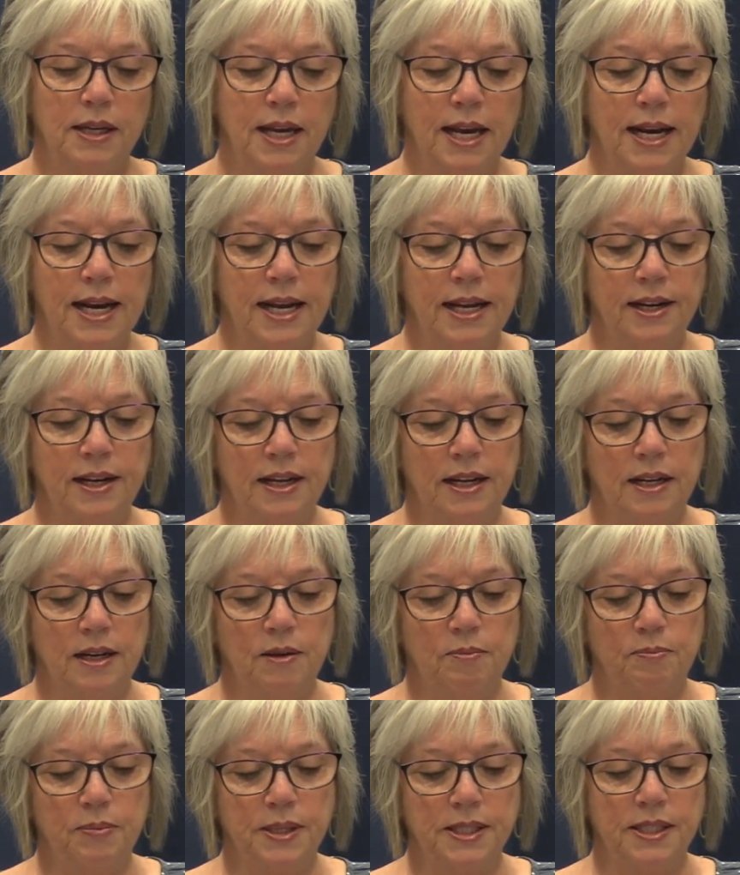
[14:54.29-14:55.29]

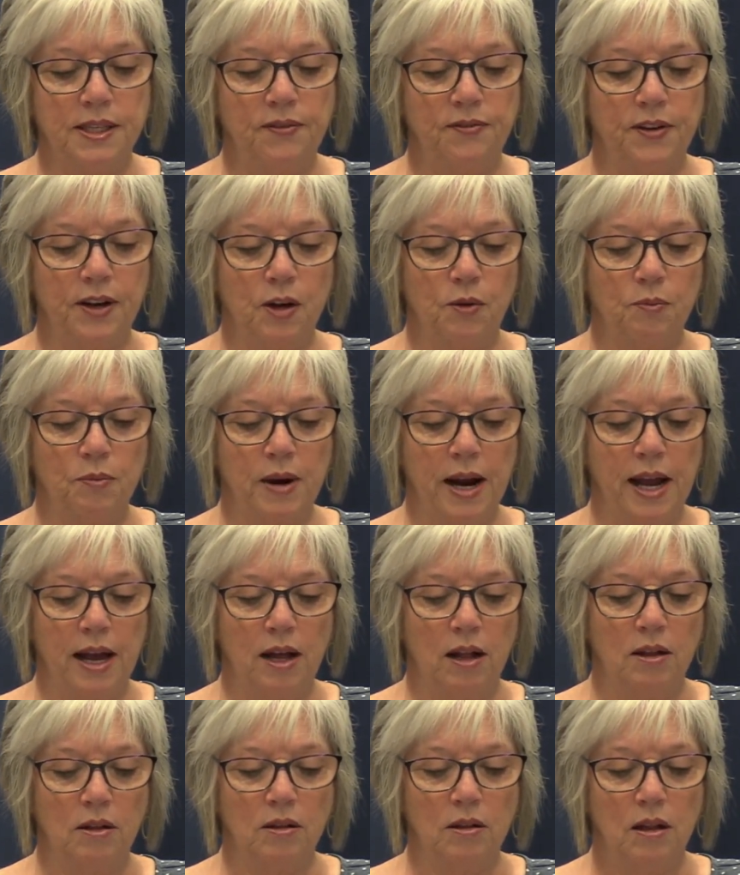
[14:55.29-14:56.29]
Canadian Pacific
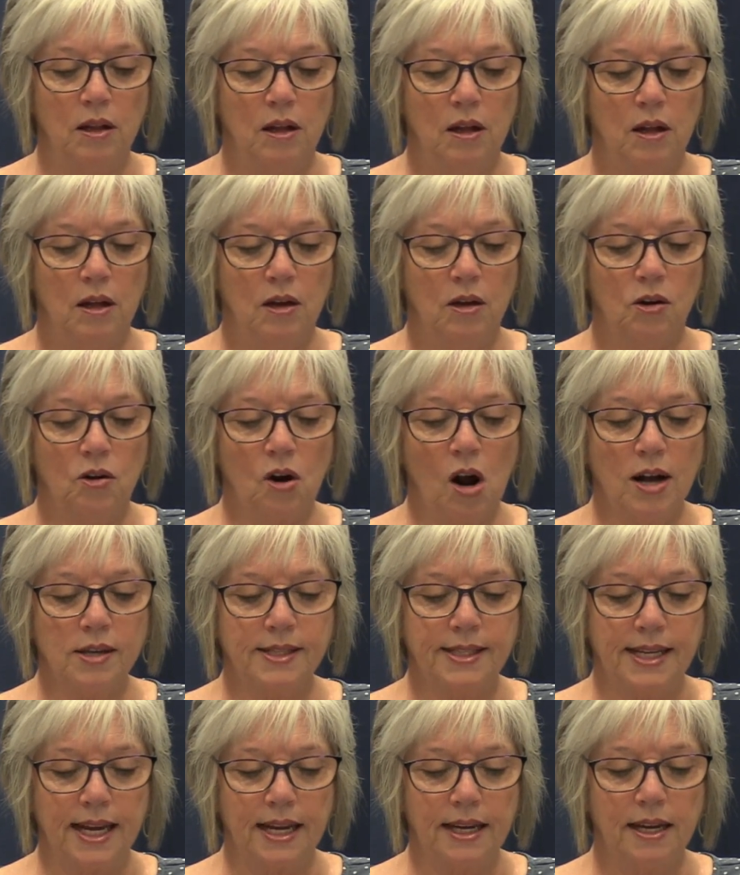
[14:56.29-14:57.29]
Rail
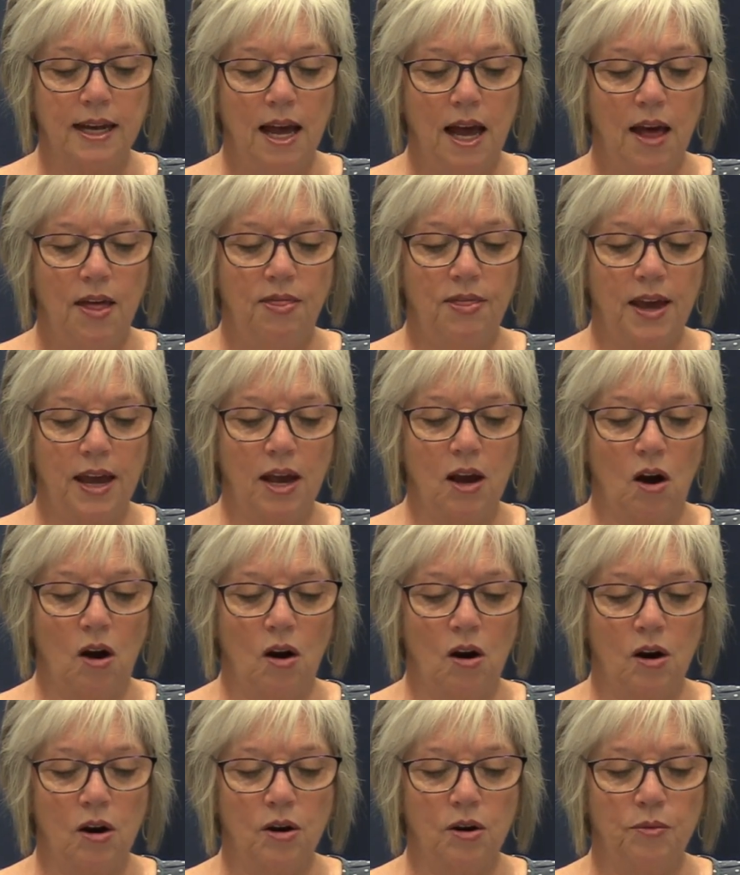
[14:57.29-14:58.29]
crossing, they
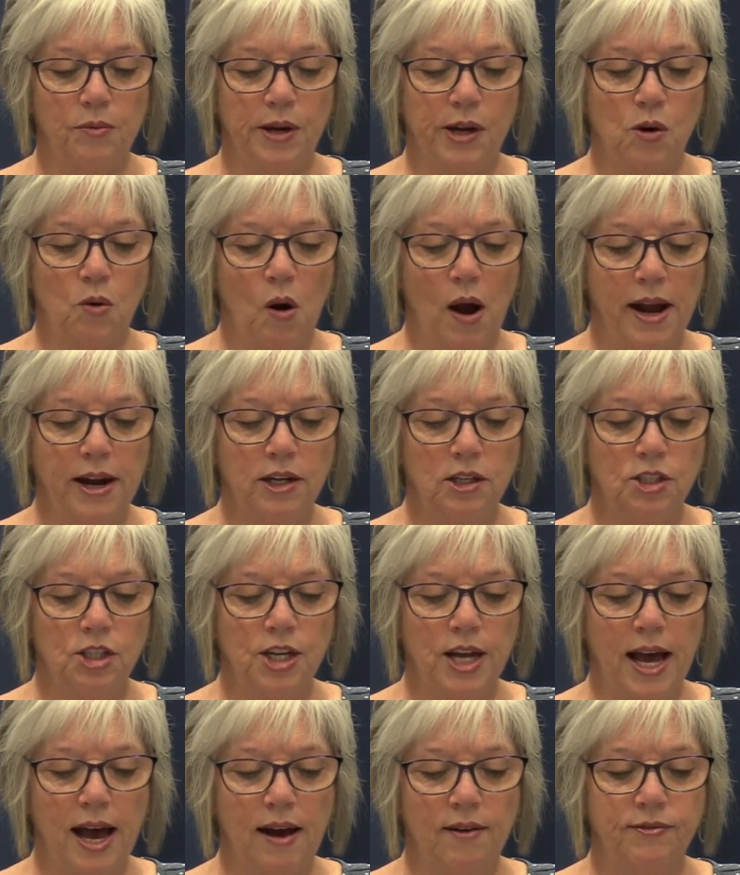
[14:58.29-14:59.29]
are required
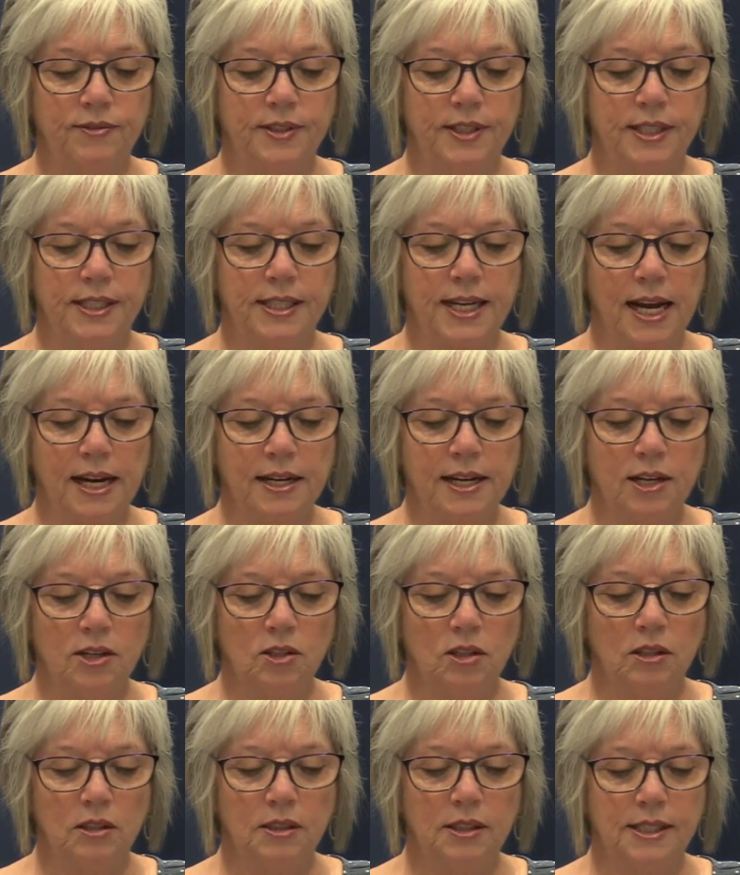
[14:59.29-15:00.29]
to have
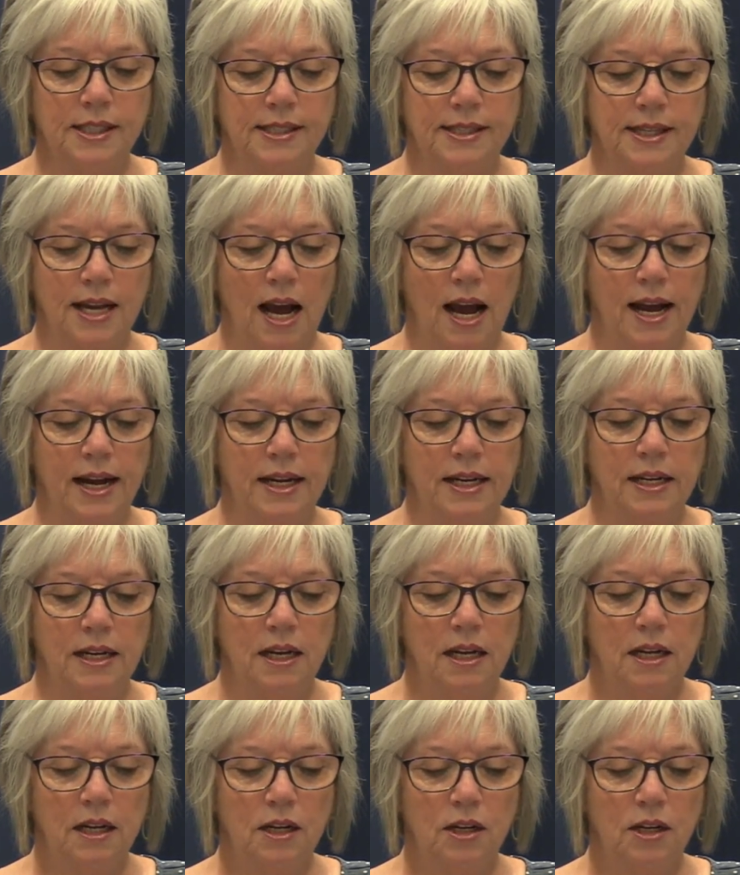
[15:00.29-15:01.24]
technical design